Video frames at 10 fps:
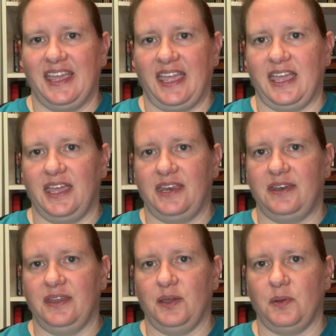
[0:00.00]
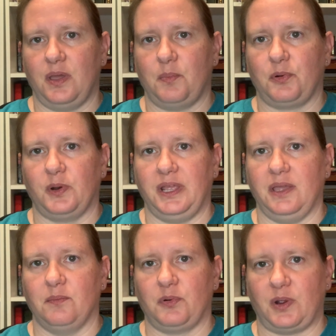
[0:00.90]
And a pretty
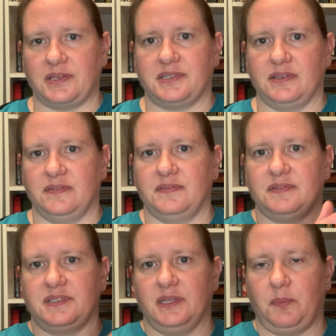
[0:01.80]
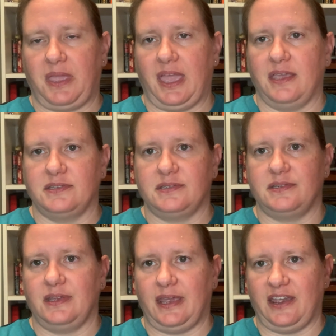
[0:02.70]
impressive
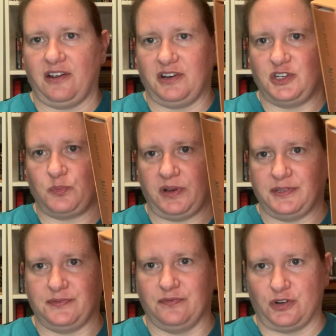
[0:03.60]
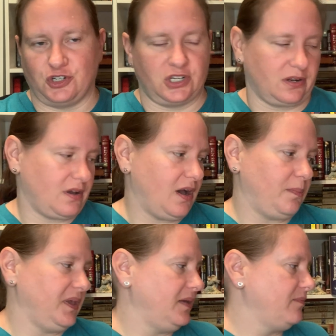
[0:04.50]
slipcased Heritage Press version copy.